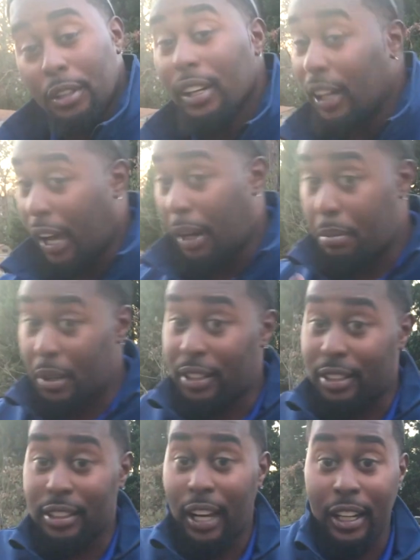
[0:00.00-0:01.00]
You get a lot of
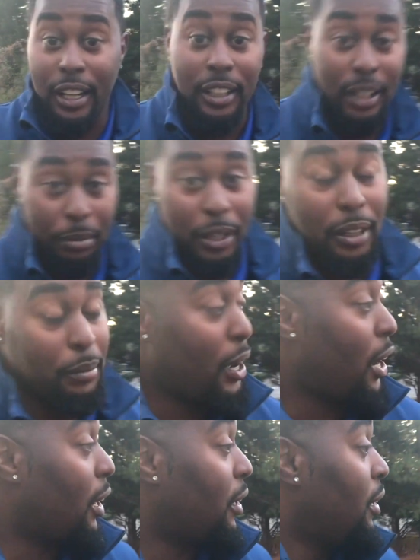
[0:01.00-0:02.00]
business out of that. Keep that in
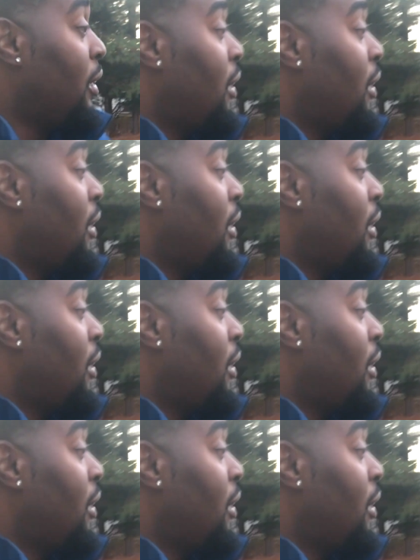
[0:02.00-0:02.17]
mind.